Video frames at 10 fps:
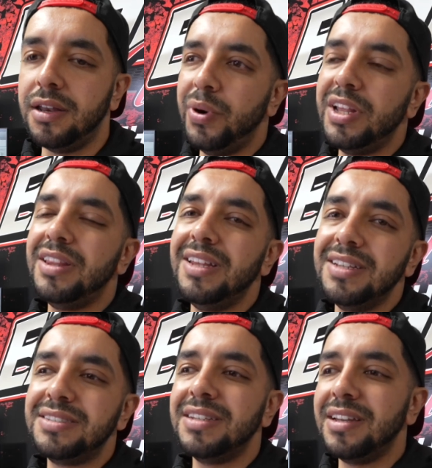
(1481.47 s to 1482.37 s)
Pretty
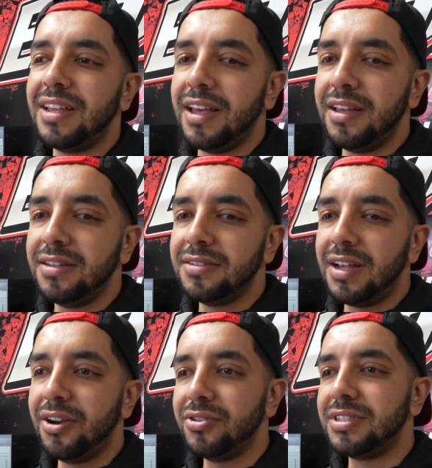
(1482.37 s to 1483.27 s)
decent gains.
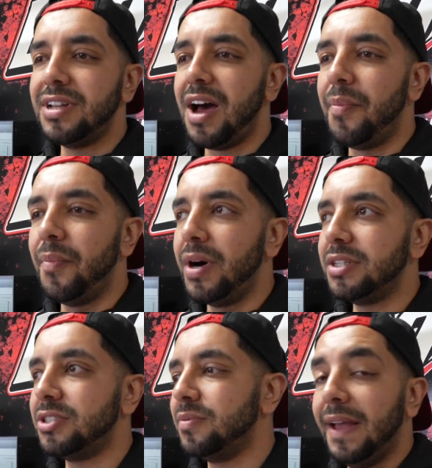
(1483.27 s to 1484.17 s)
I know it's not
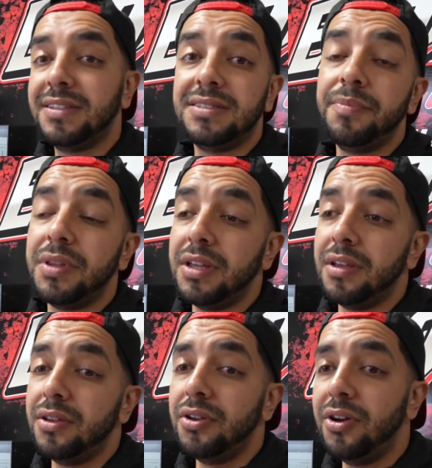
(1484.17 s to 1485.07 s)
much, it's something,
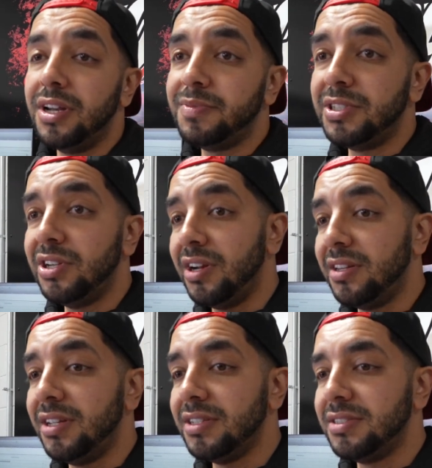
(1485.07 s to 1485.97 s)
you know, and especially on the
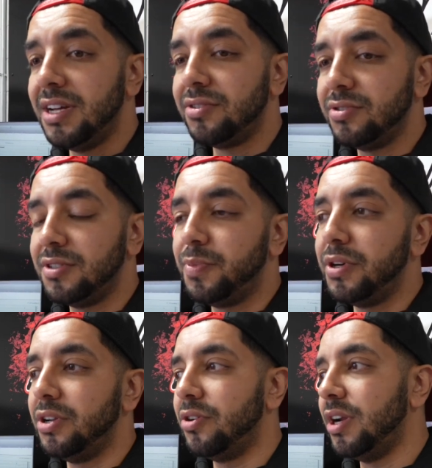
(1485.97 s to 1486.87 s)
TSX, which is
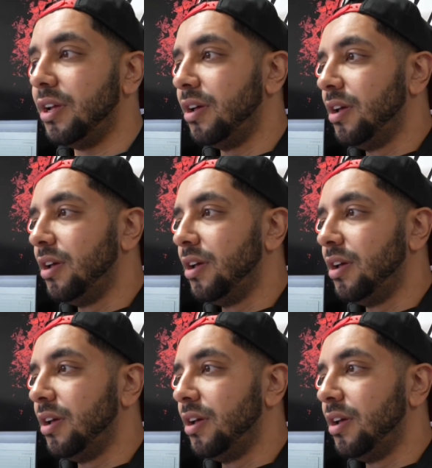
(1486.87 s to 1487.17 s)
pretty great.